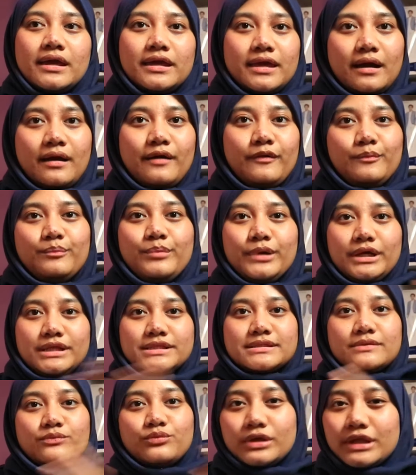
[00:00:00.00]
yeah, but
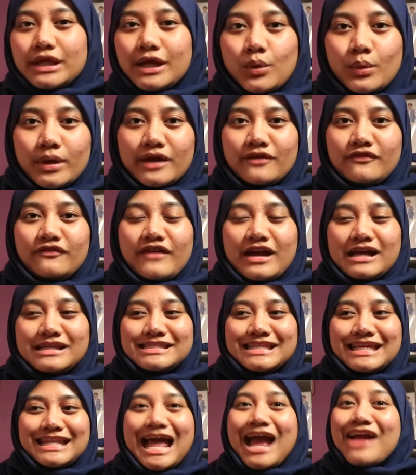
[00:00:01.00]
it's really quick and
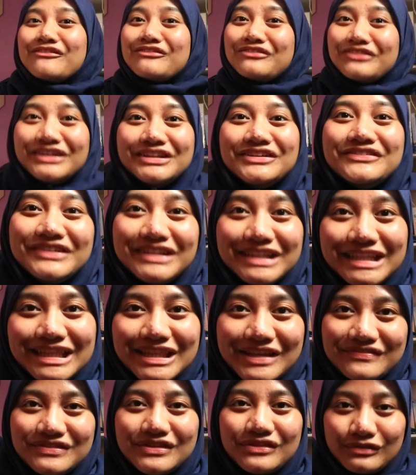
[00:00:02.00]
fast, and I really
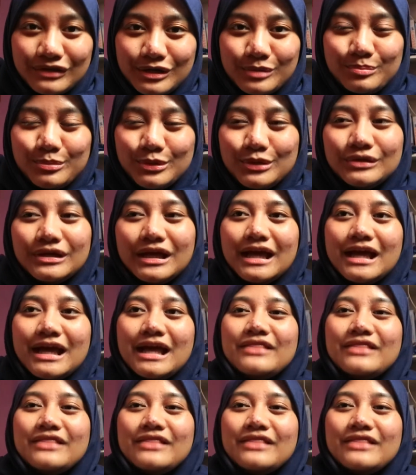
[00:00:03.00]
love the third book.